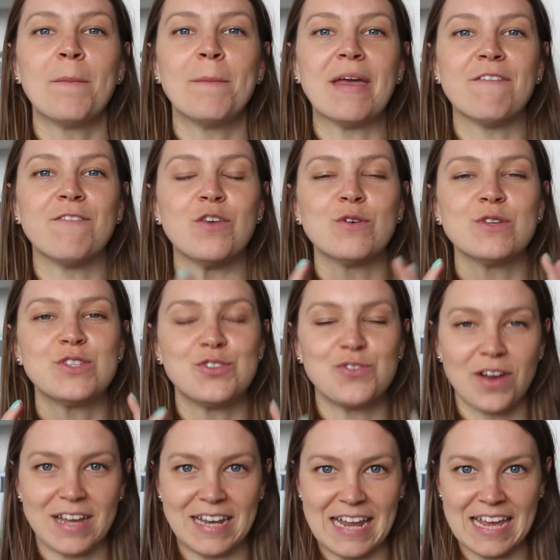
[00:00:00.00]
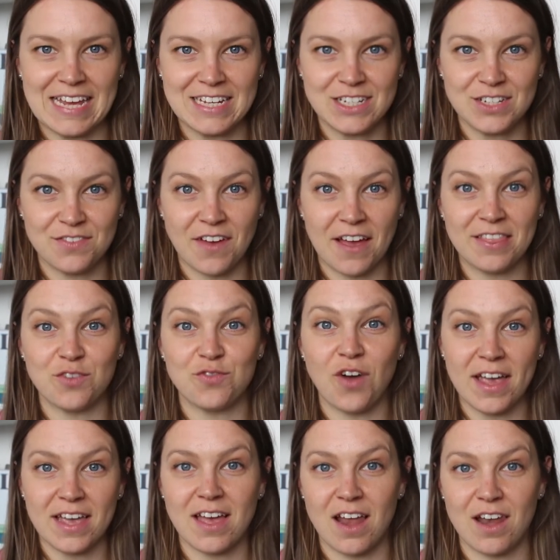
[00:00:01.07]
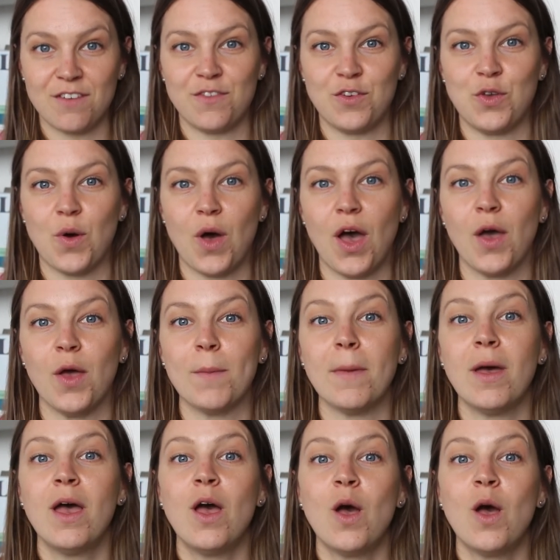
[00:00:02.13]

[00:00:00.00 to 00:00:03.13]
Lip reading: But if you're struggling to find the right colour for your home,